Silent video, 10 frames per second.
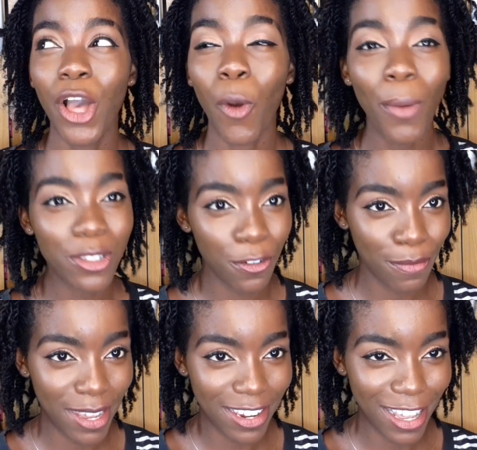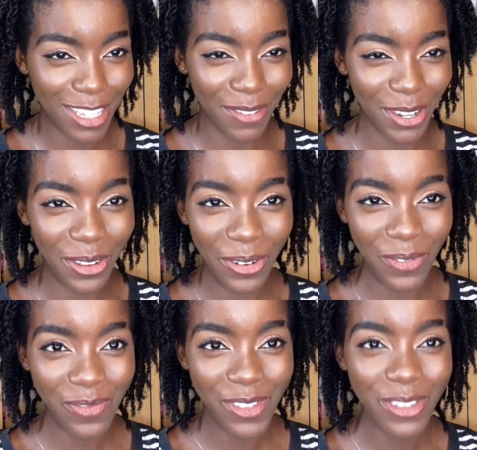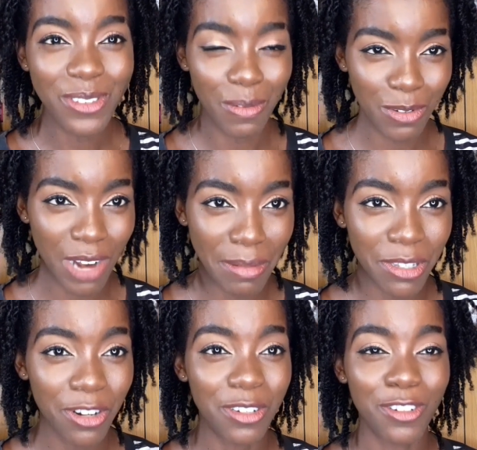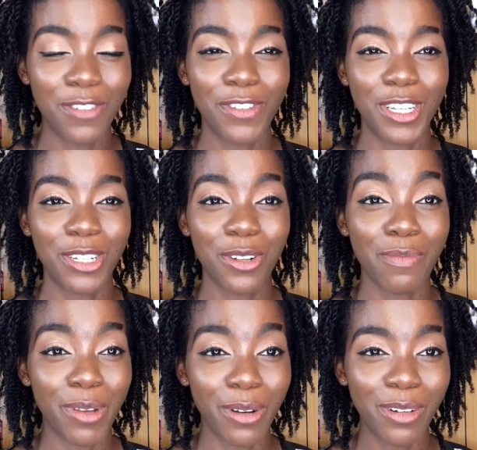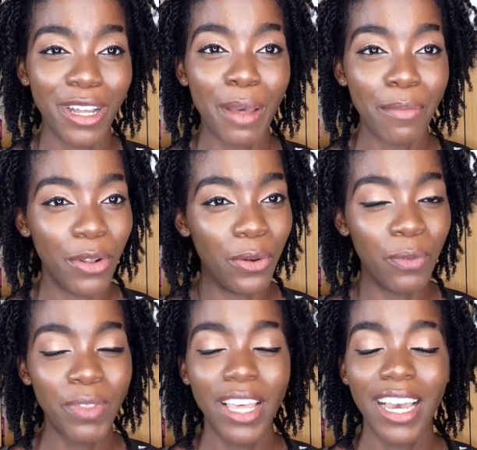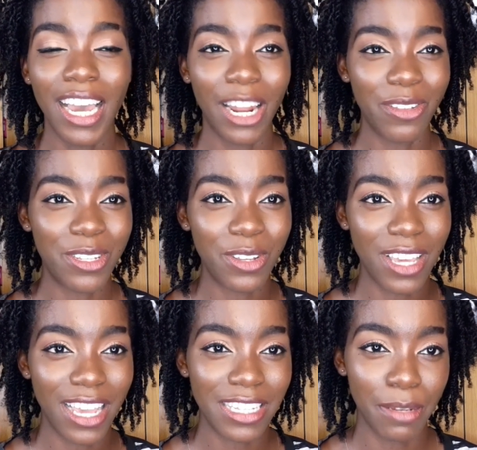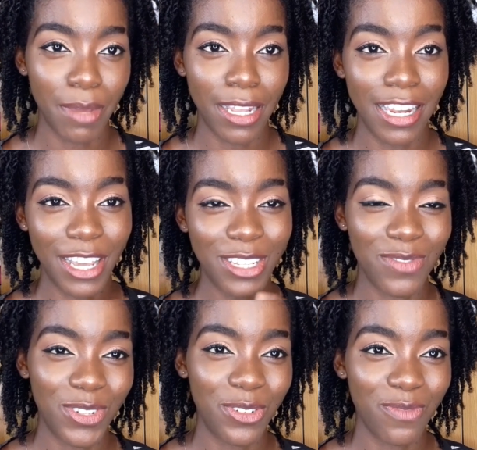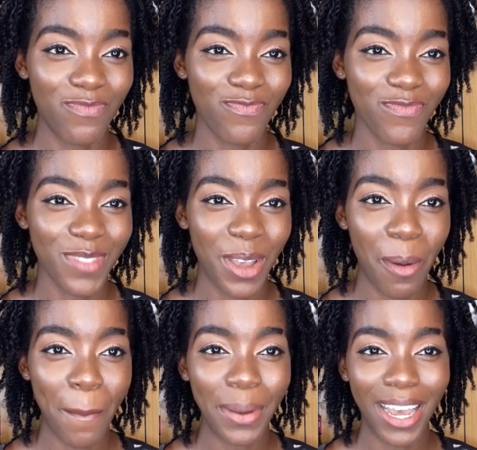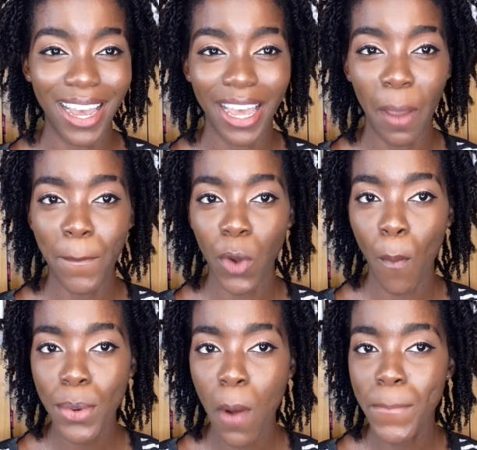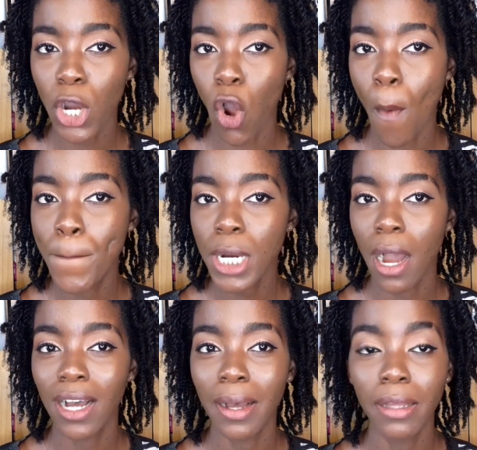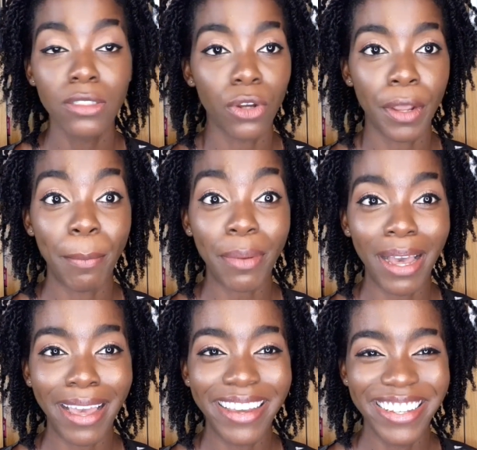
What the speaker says: Wait on for my next video, subscribe and turn on the notification bell below, and I'll see you guys in my next video. Bye. Sorry, bye.